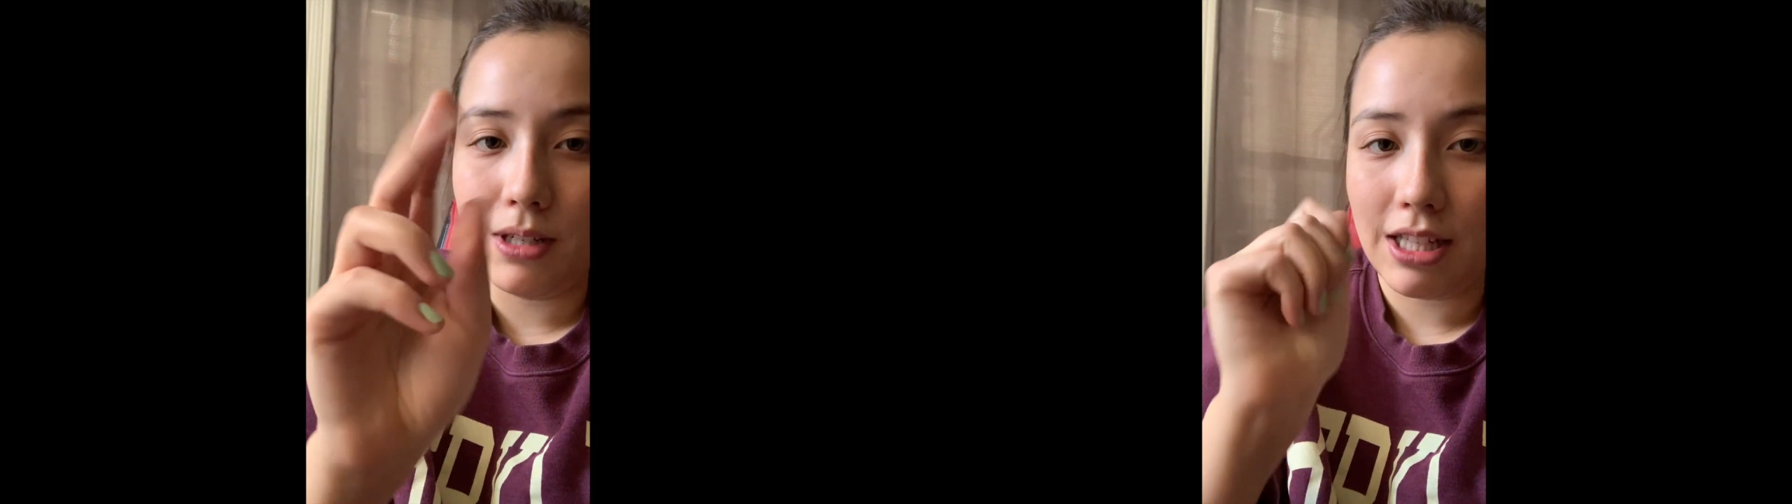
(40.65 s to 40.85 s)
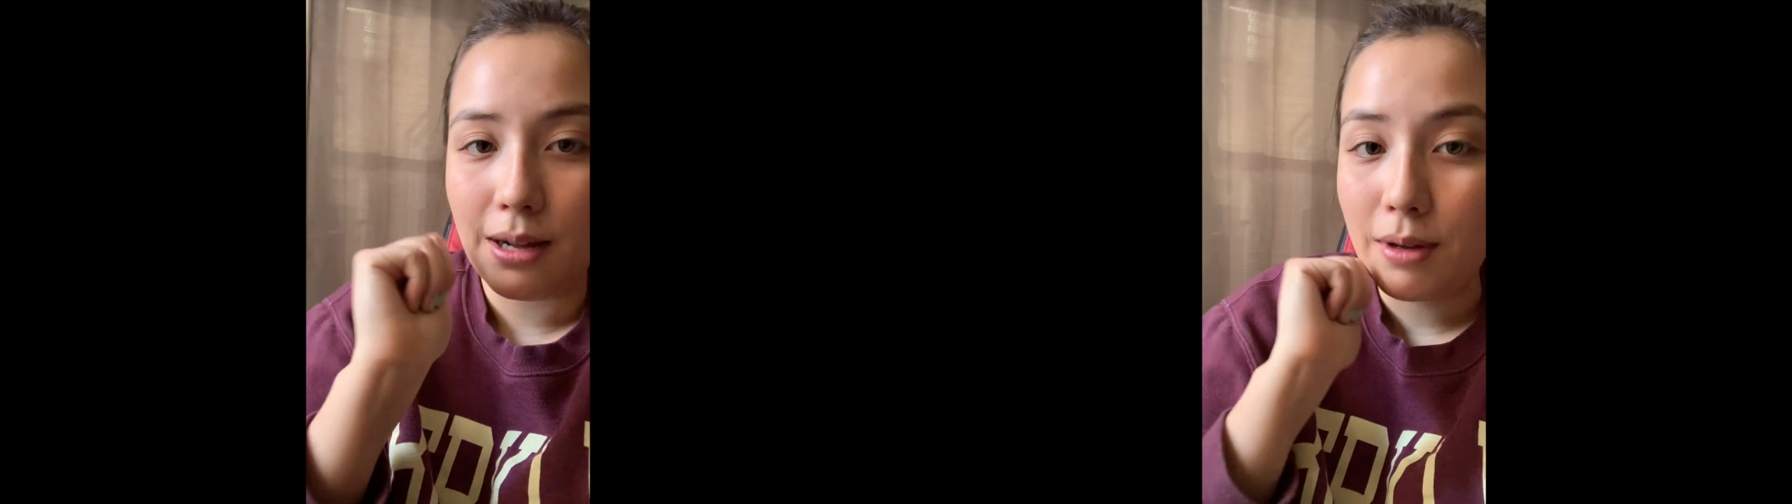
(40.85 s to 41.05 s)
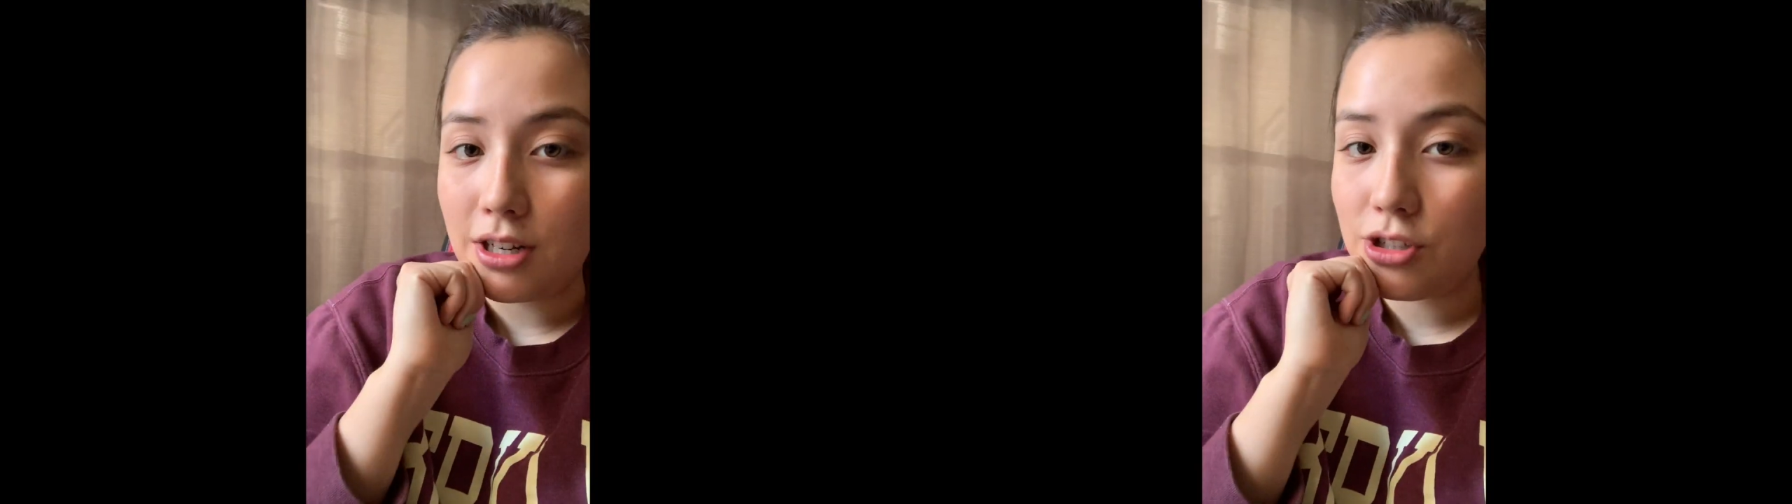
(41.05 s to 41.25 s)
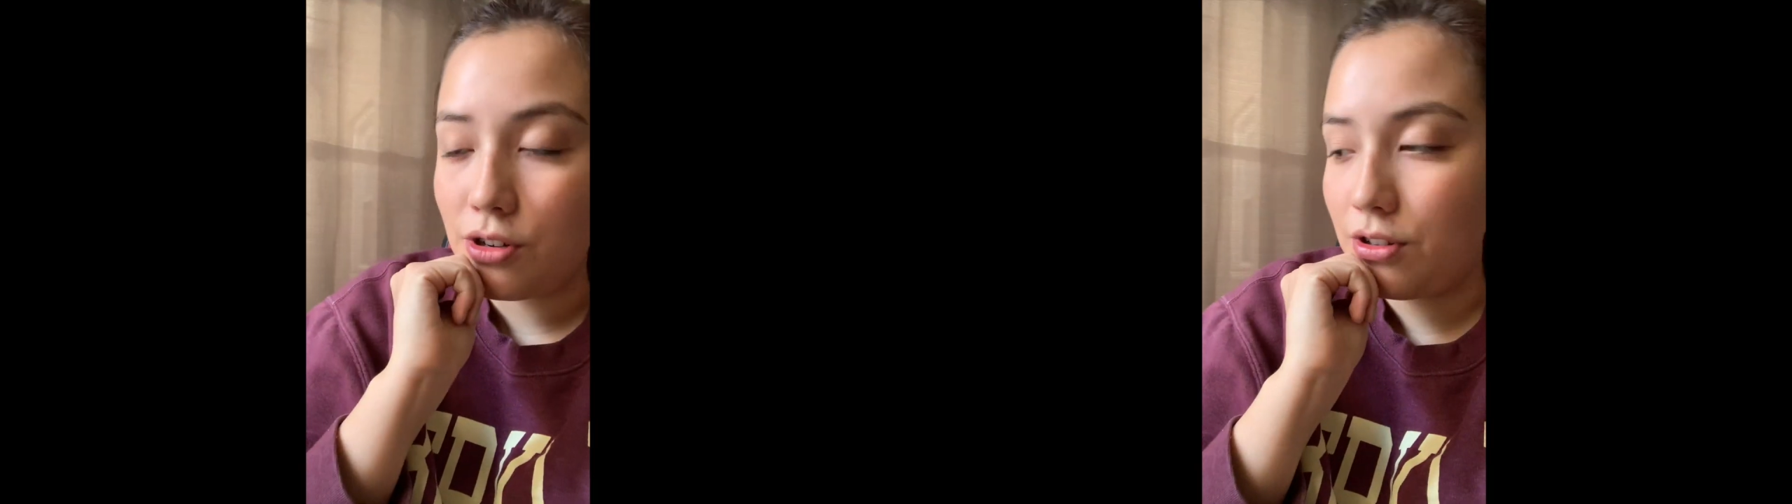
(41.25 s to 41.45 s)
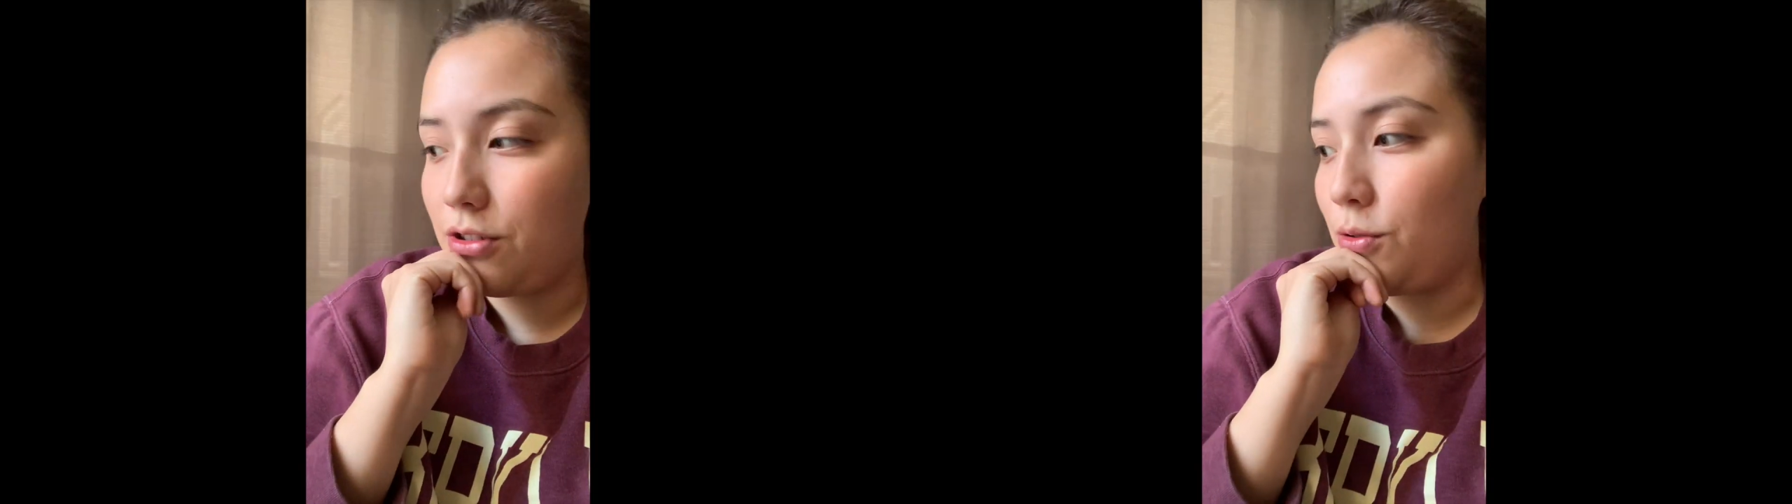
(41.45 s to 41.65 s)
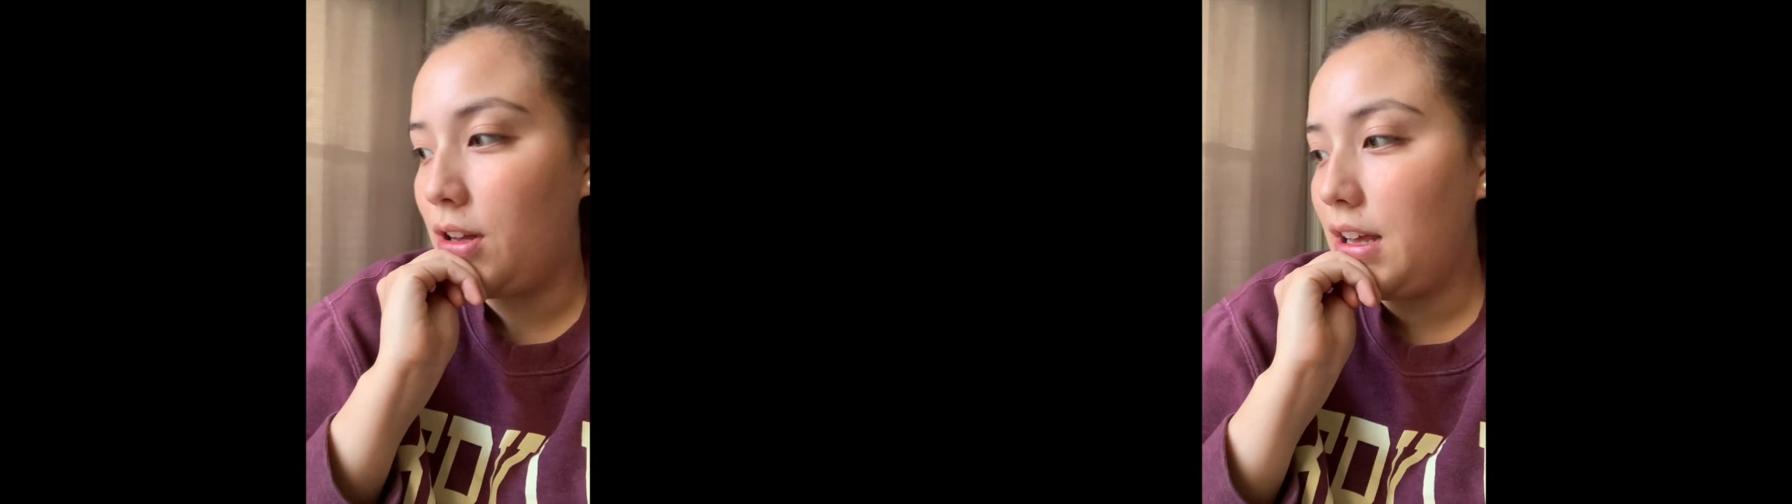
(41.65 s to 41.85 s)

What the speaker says: that I'm going to show you